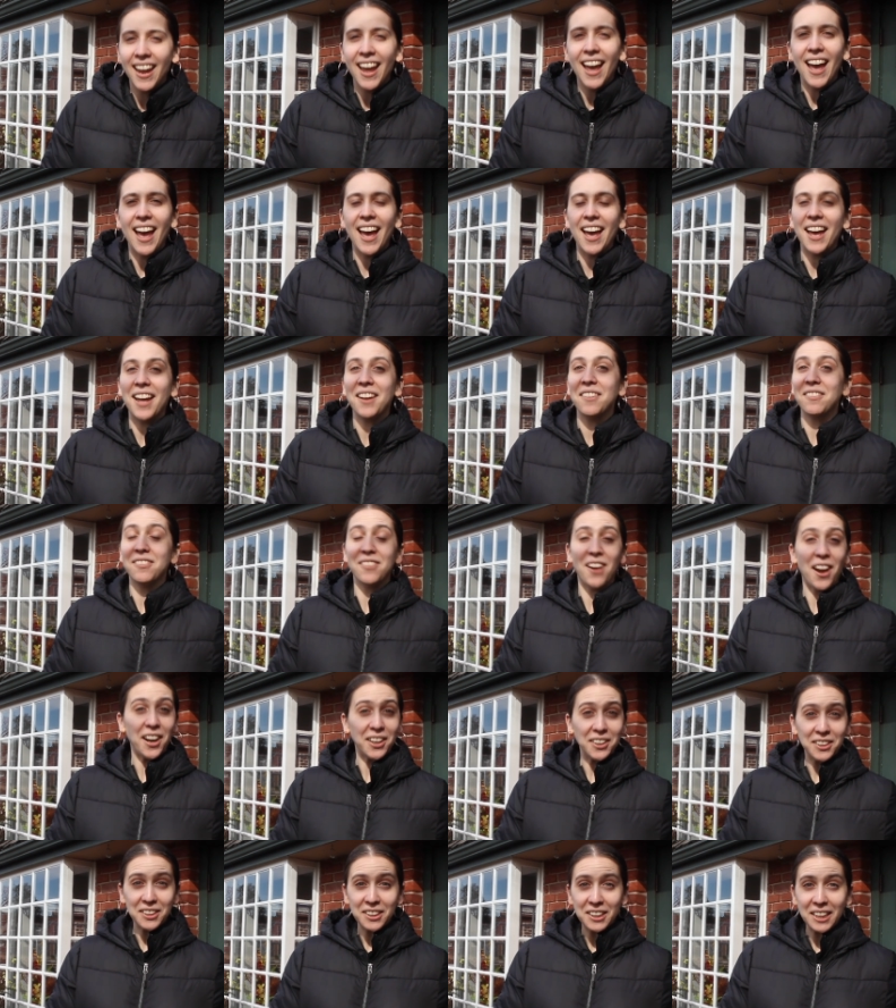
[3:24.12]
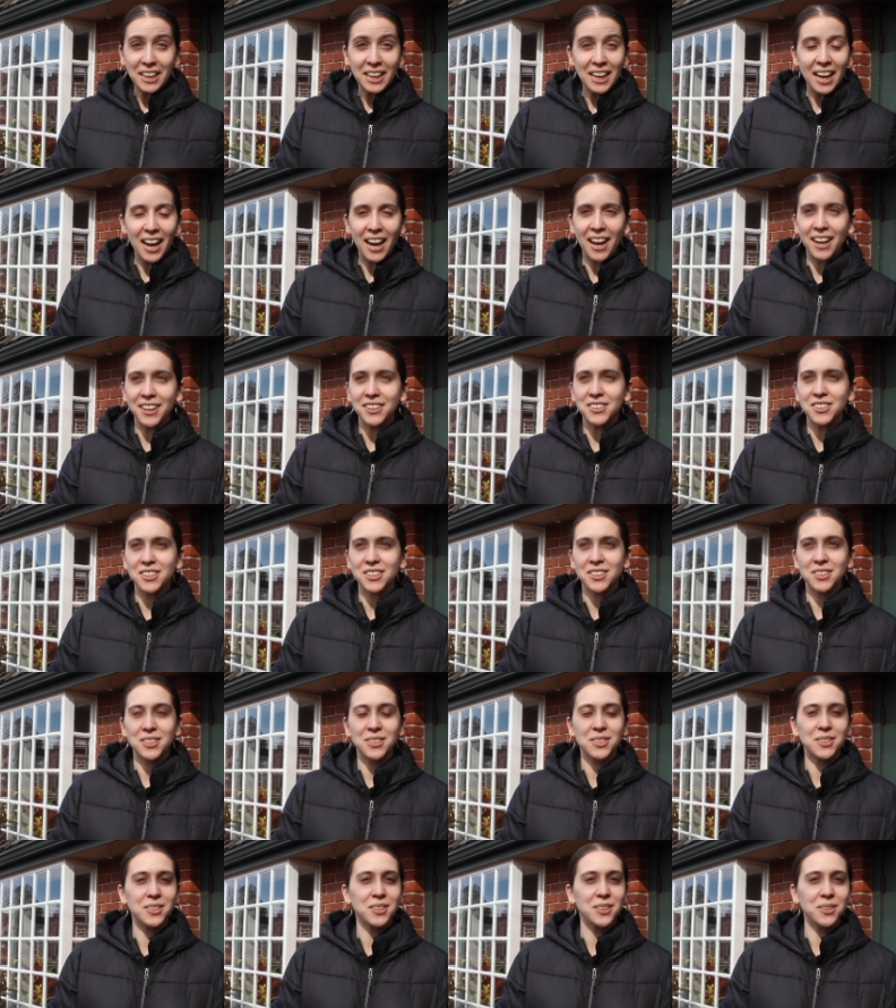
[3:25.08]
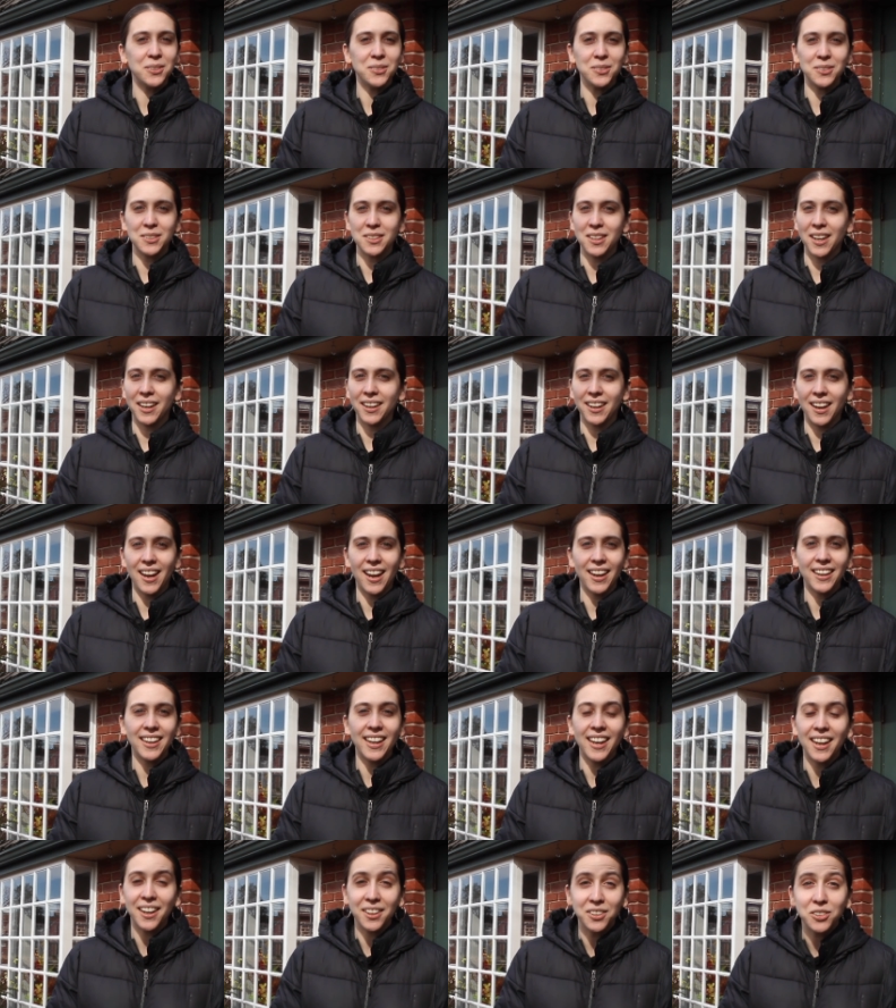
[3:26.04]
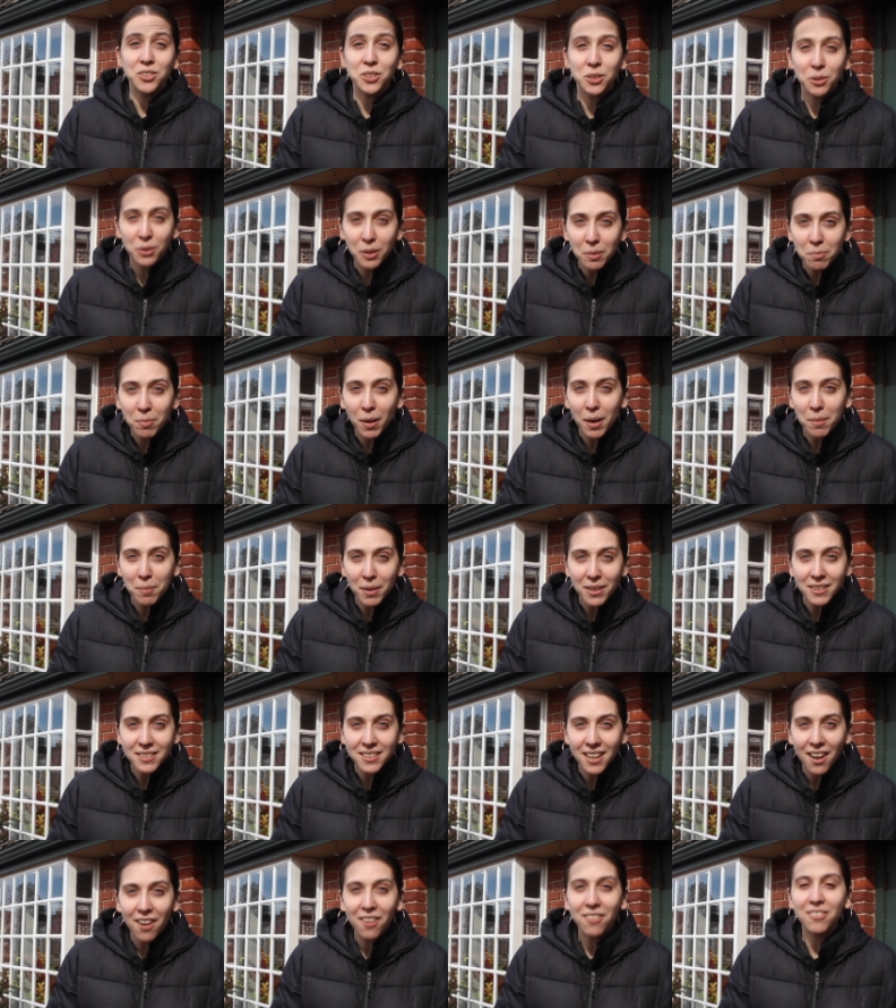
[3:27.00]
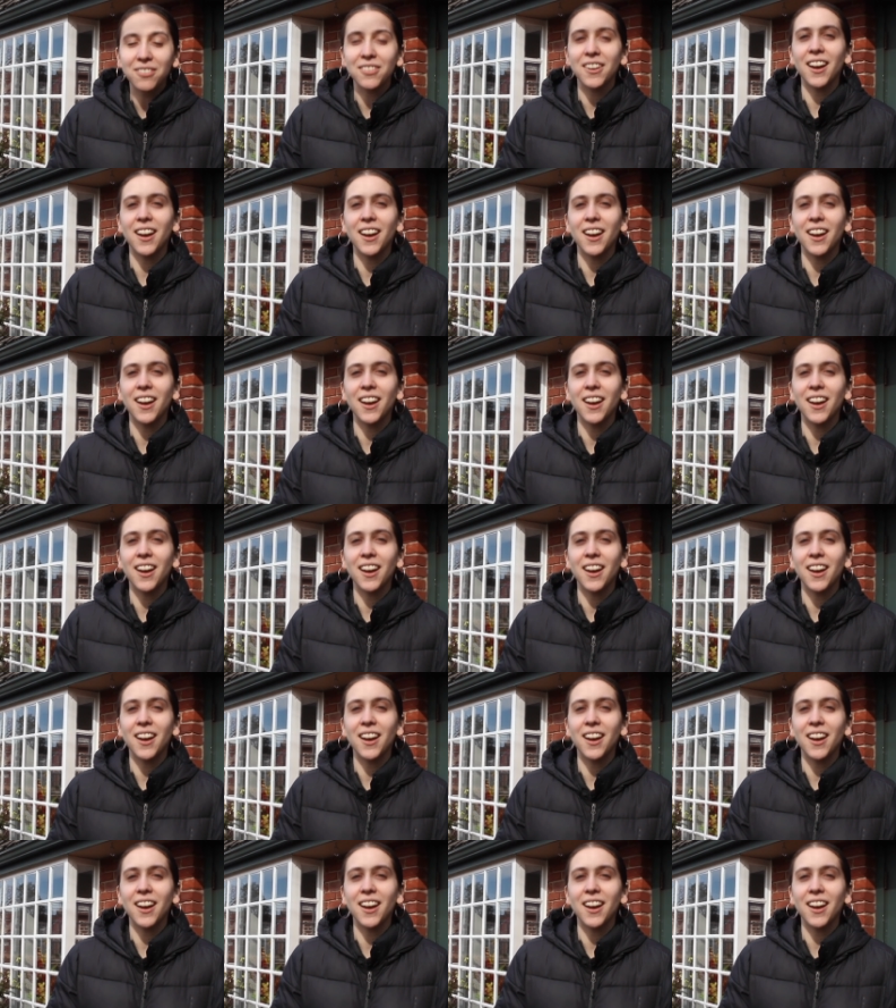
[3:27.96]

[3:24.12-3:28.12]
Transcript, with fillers: and finally I just was like, I can't do it by myself.